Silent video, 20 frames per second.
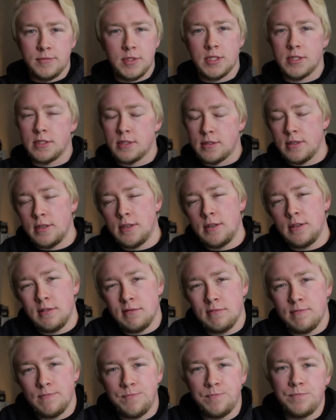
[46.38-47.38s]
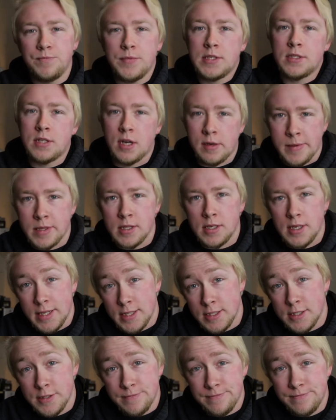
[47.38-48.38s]
Just let's talk about the
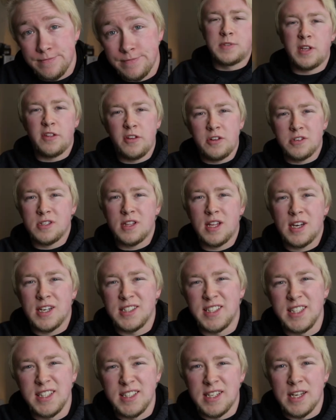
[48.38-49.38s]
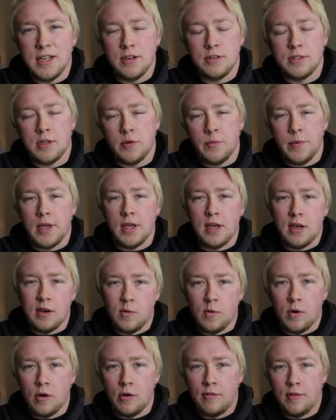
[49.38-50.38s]
lens. Now there's a lot of details that we can
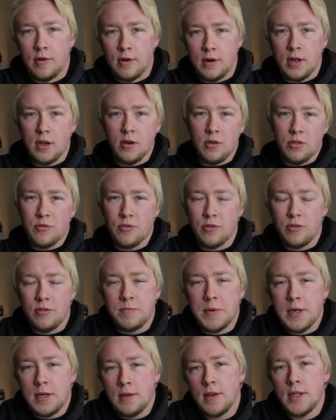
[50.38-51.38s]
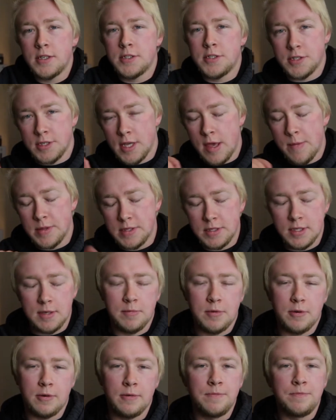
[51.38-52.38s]
go over and go through, but let's just keep it
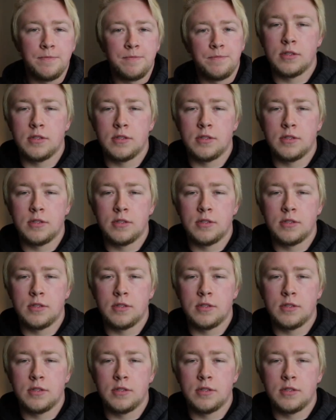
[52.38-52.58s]
simple.